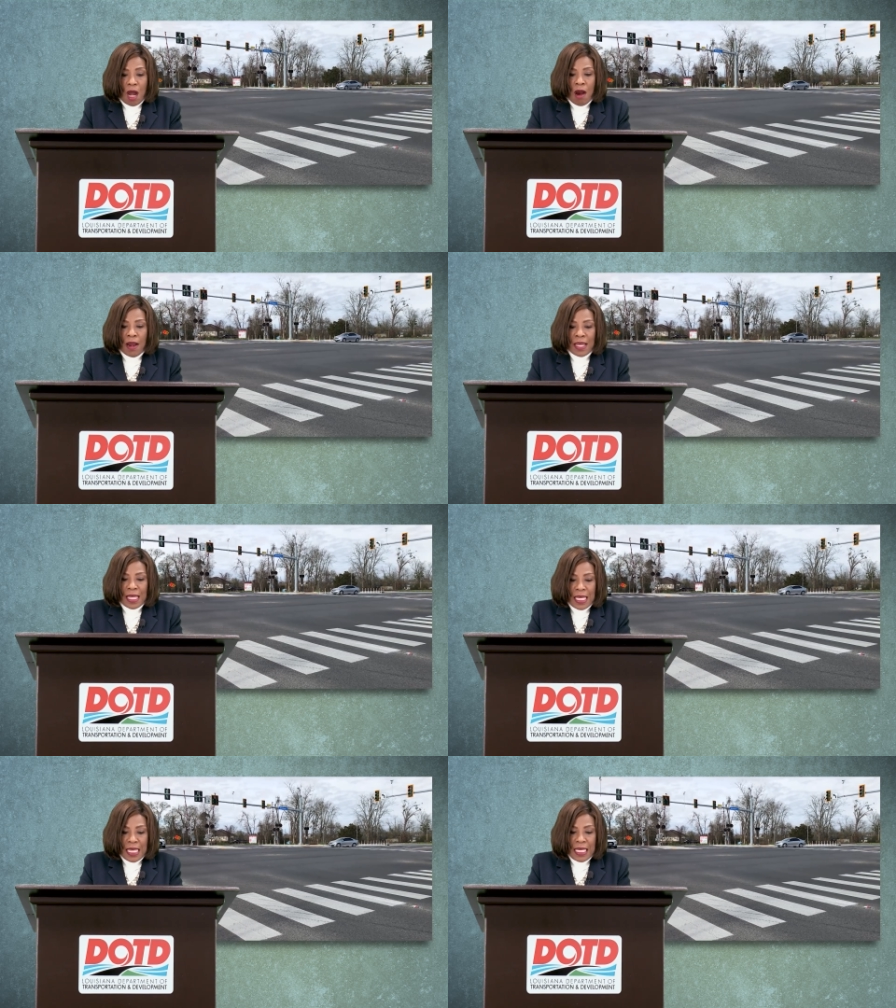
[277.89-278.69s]
are a
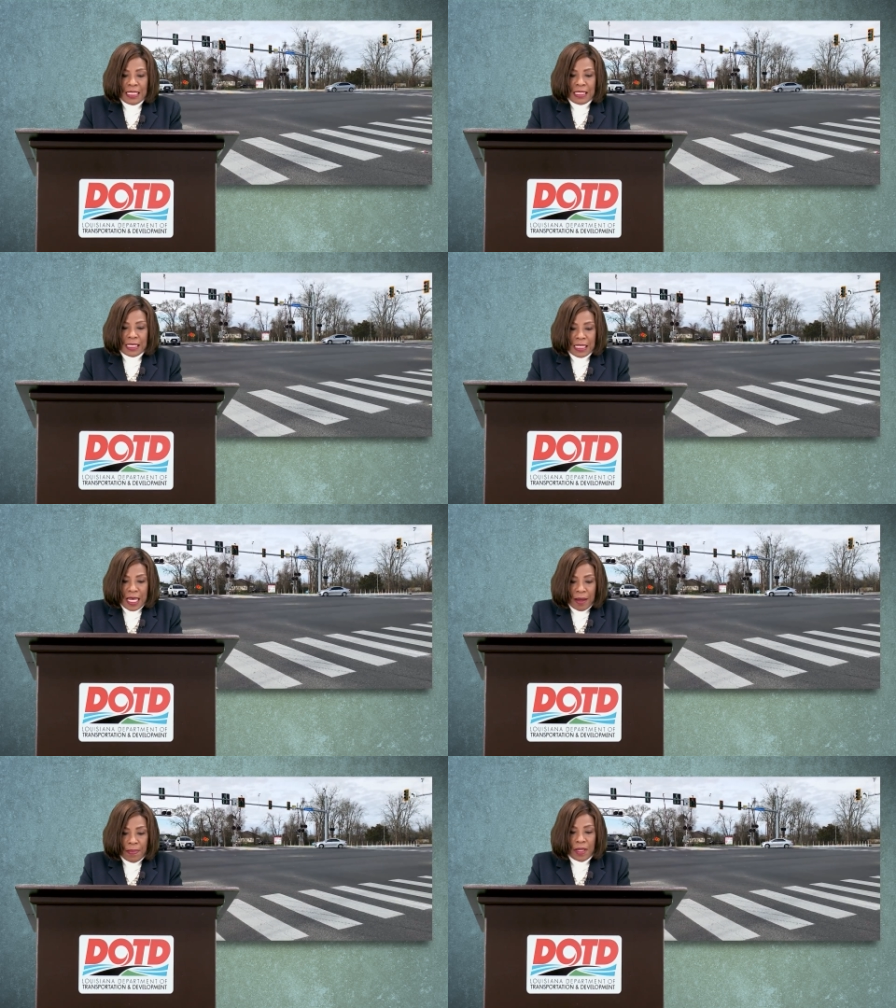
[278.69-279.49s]
key
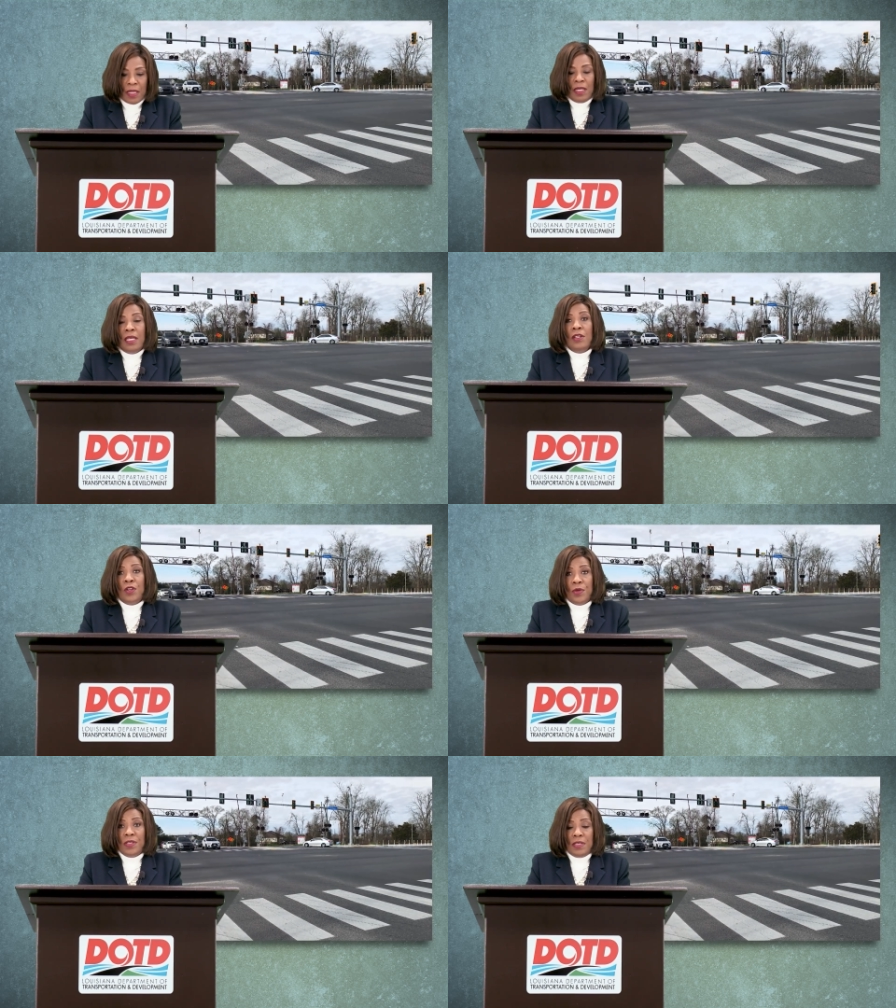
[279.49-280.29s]
step in
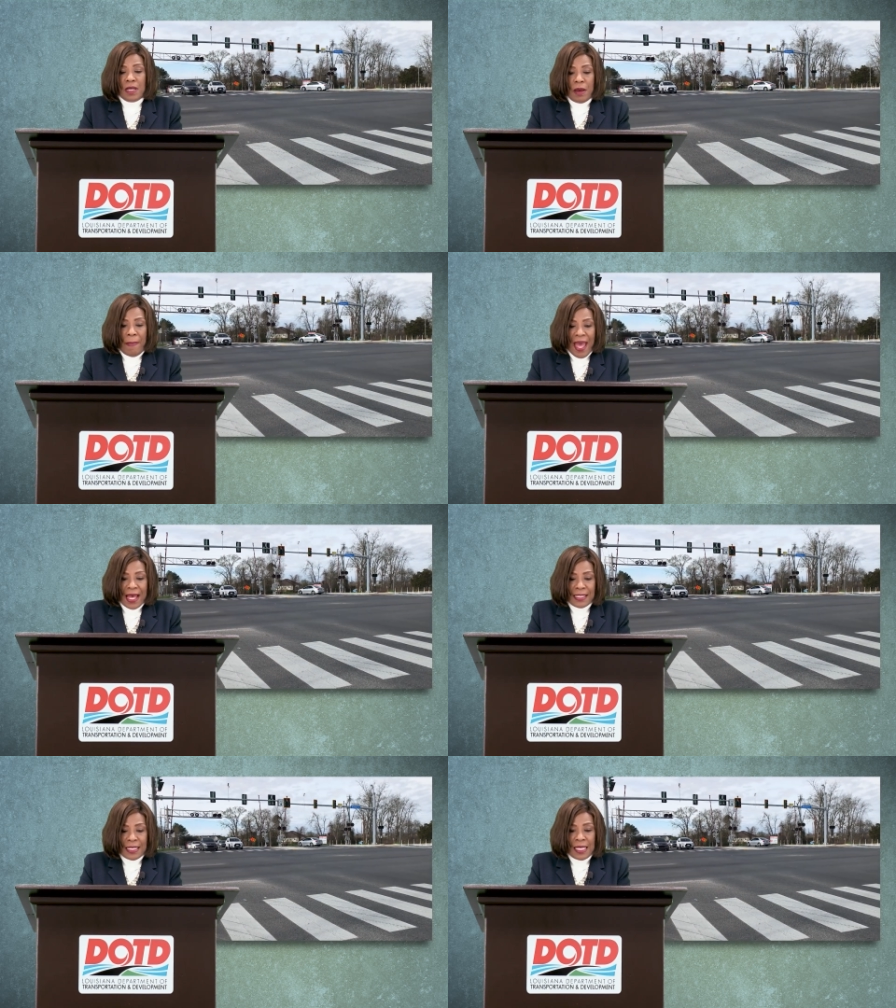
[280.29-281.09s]
increasing
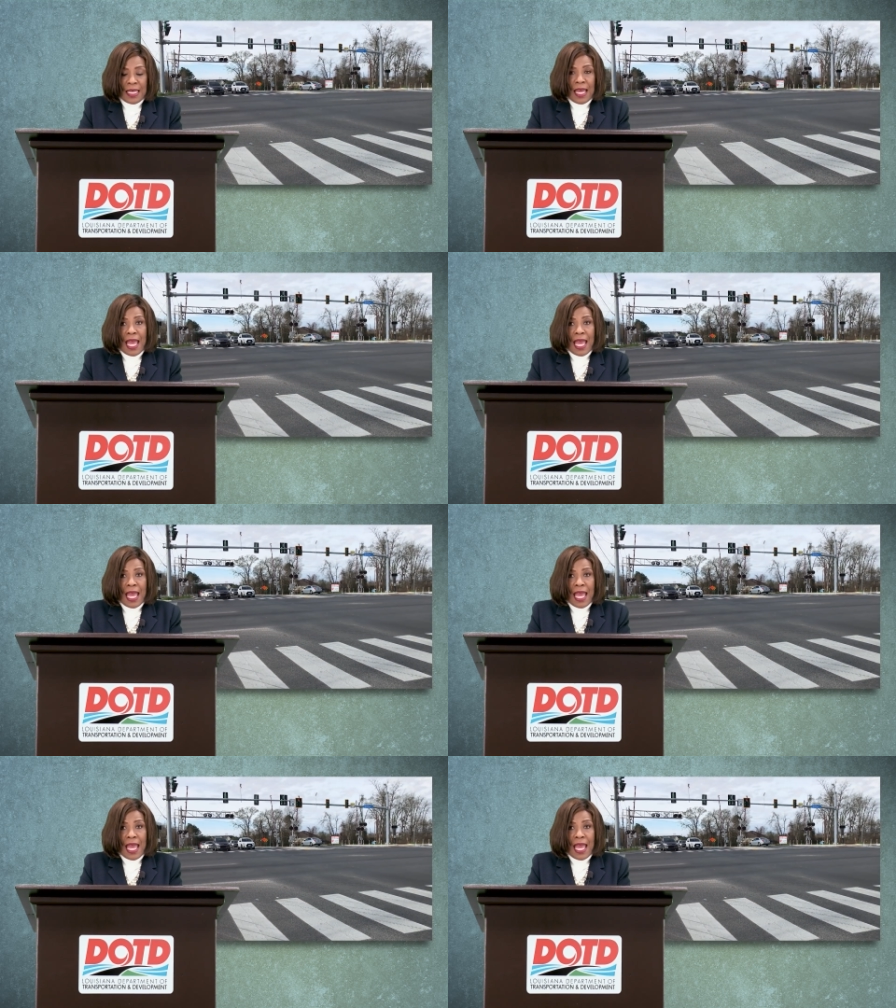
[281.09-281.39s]
capacity